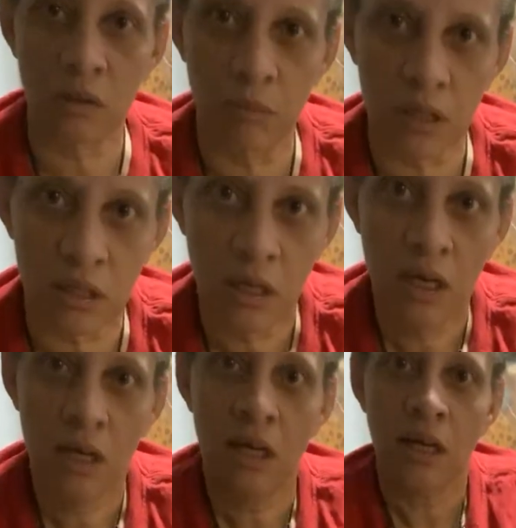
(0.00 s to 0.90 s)
Miss
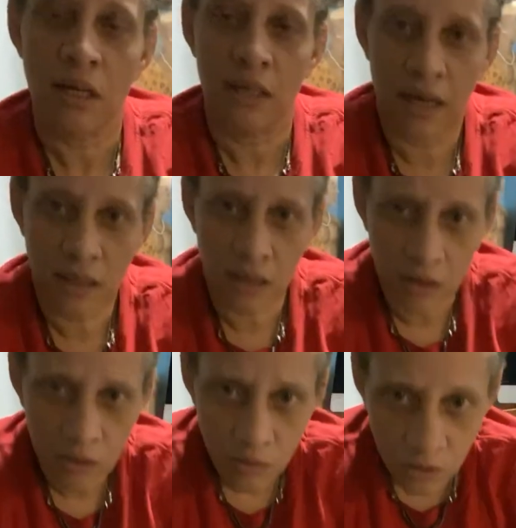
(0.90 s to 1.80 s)

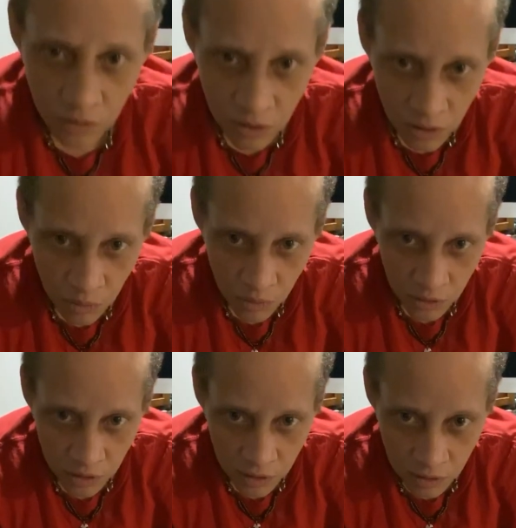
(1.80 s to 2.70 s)
Danielle, you could go
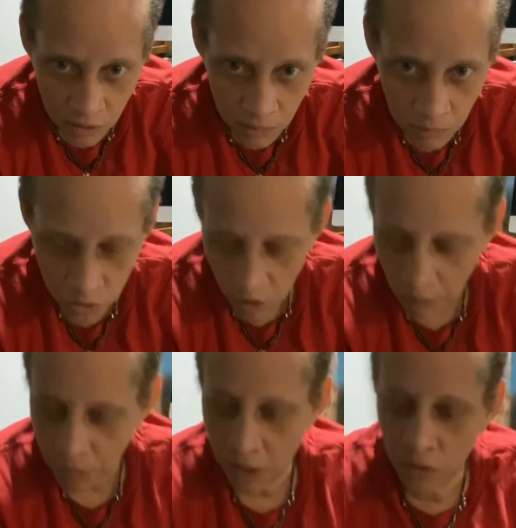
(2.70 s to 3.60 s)
on and
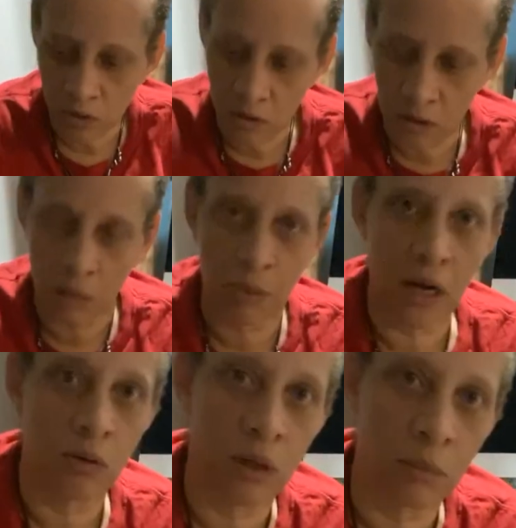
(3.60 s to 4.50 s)
drop either a
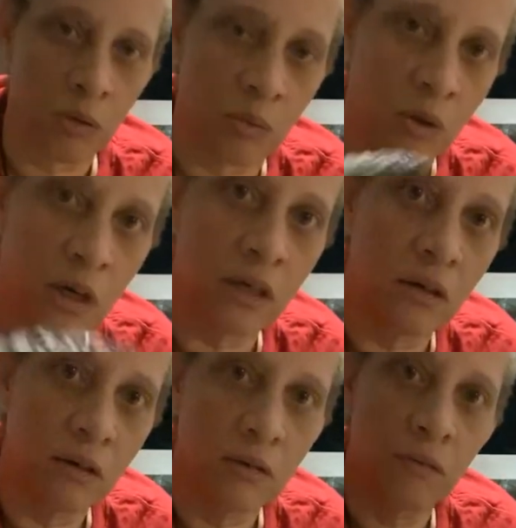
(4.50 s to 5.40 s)
pile number
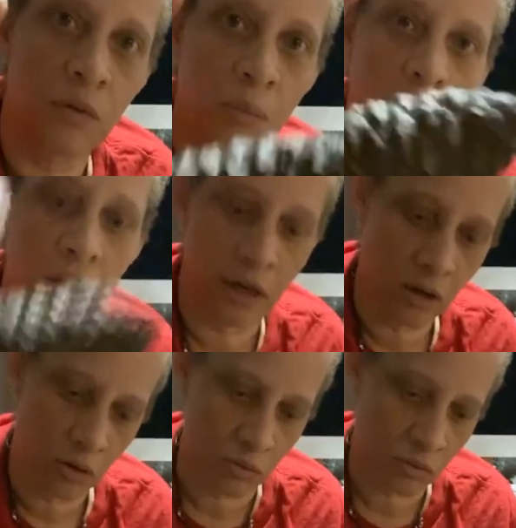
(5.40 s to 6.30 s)
1 for the pine
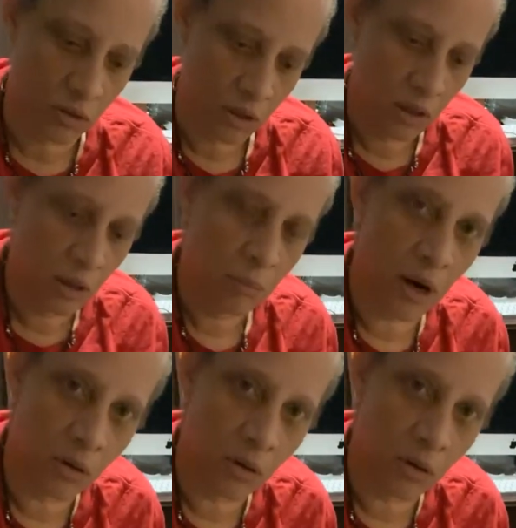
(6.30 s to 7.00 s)
cone, pile